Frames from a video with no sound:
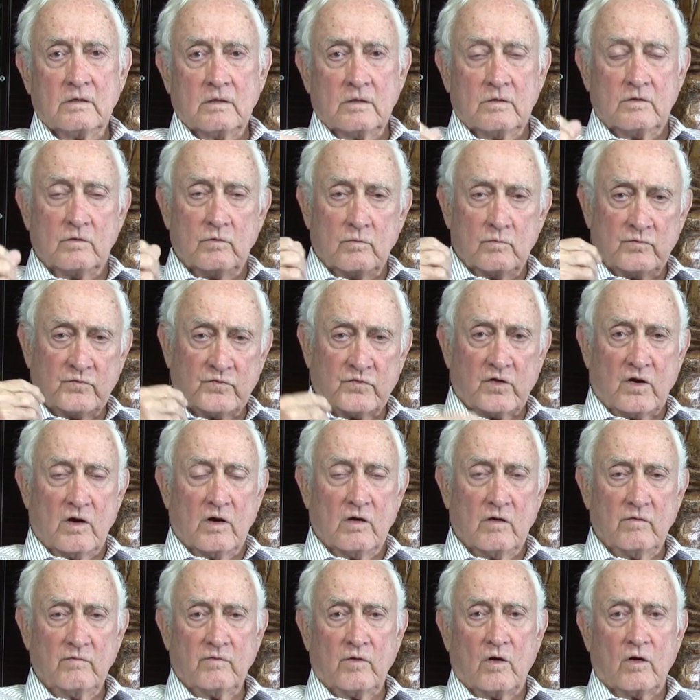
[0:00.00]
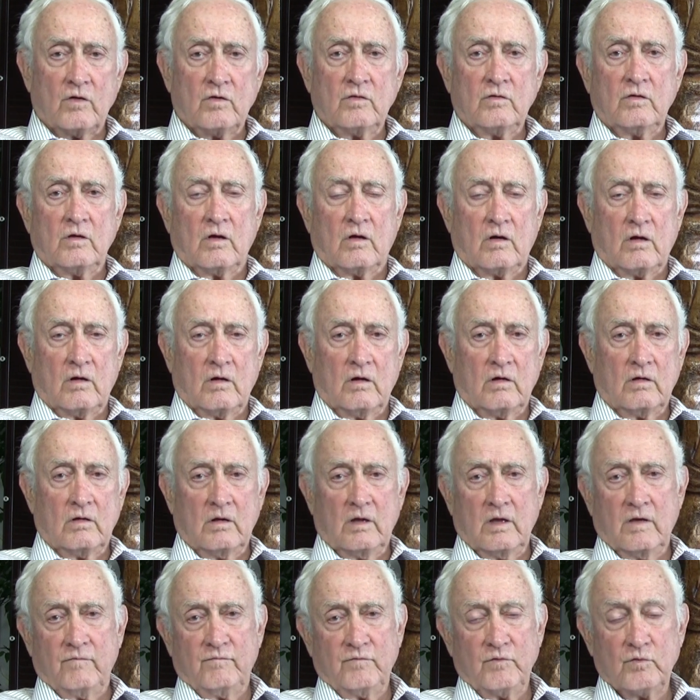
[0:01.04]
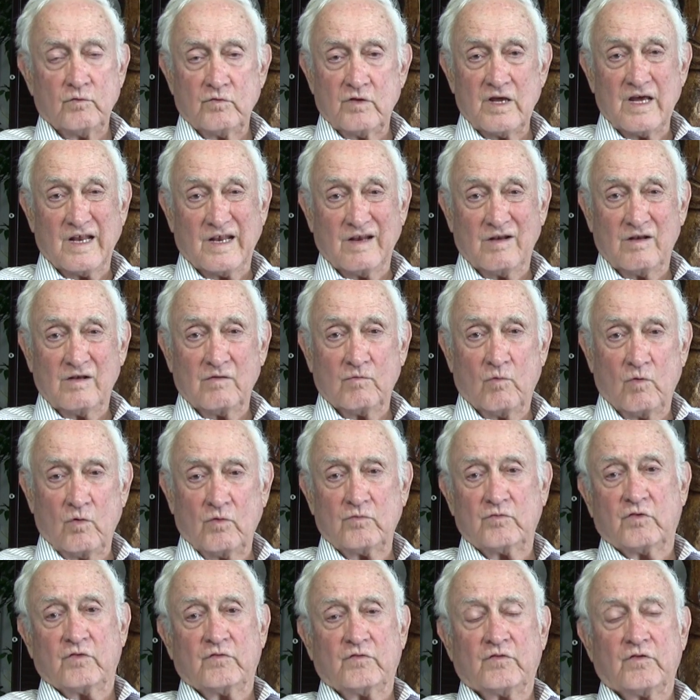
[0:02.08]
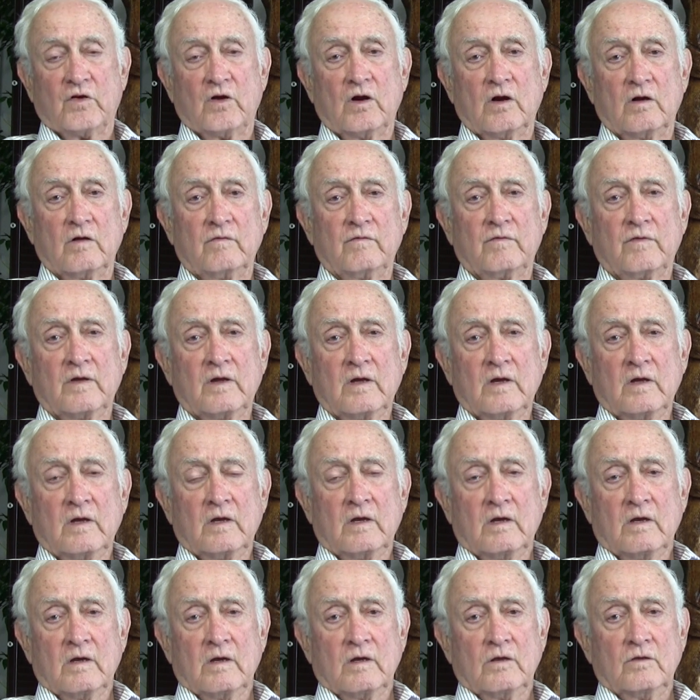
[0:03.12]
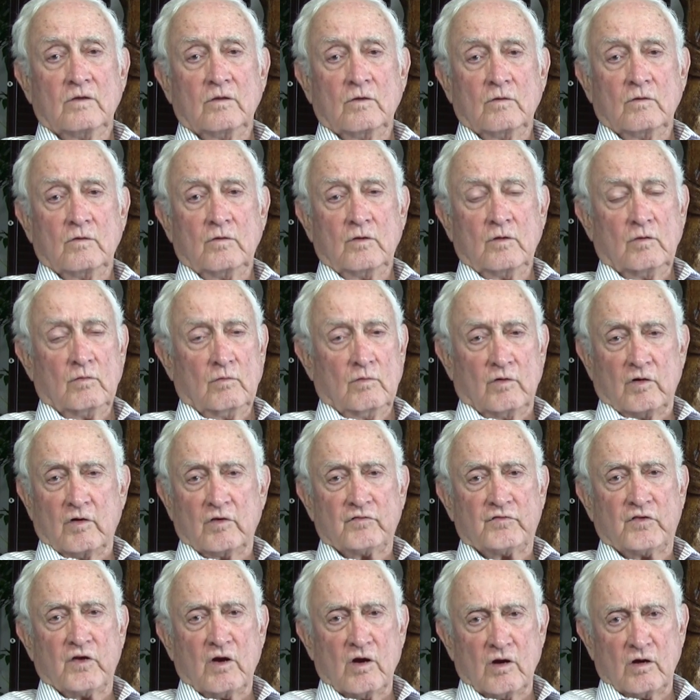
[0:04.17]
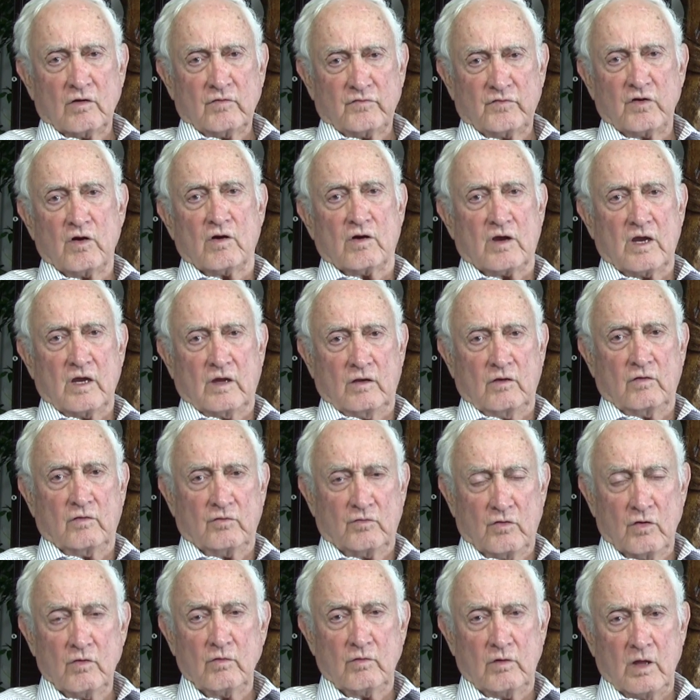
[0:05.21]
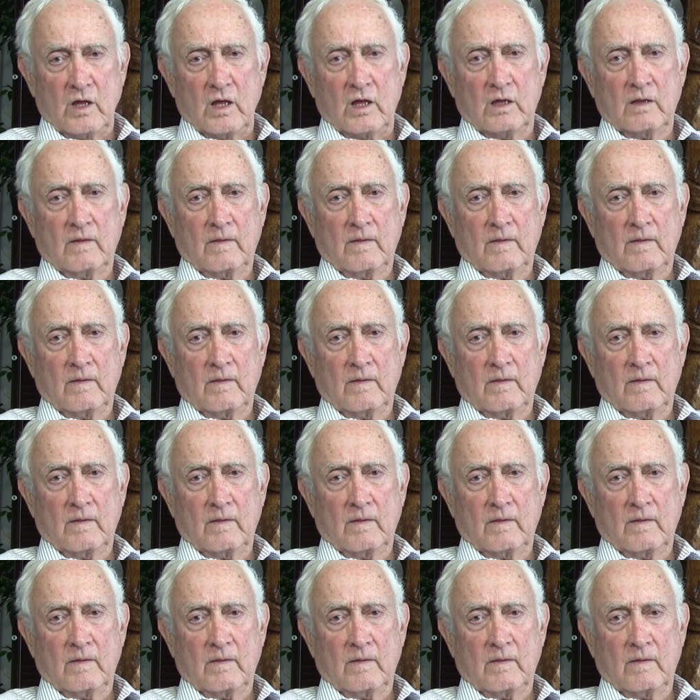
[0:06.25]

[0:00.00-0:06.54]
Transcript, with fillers: You served, or, you, or if you didn't want to serve, you, you were shirk, shirking your duty.